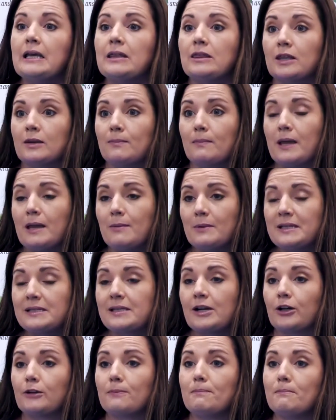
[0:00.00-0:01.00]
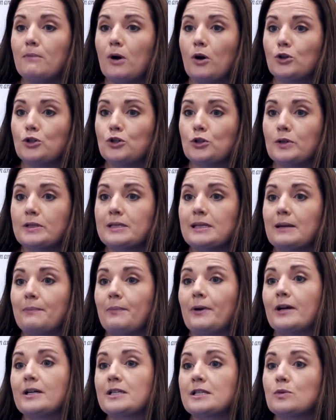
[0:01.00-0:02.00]
there may be certain modules that a
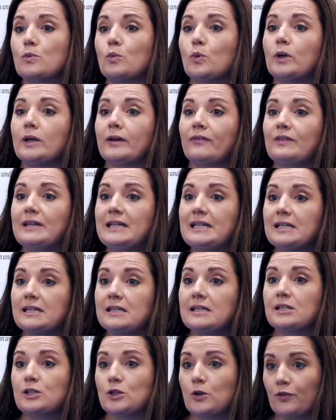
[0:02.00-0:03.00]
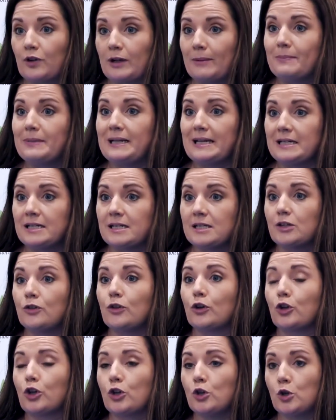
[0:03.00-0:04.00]
person would have needed to have completed in
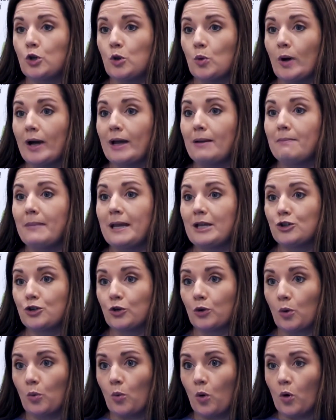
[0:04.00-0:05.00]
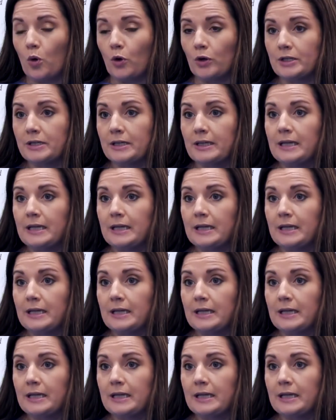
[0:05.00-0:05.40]
their QQI major award.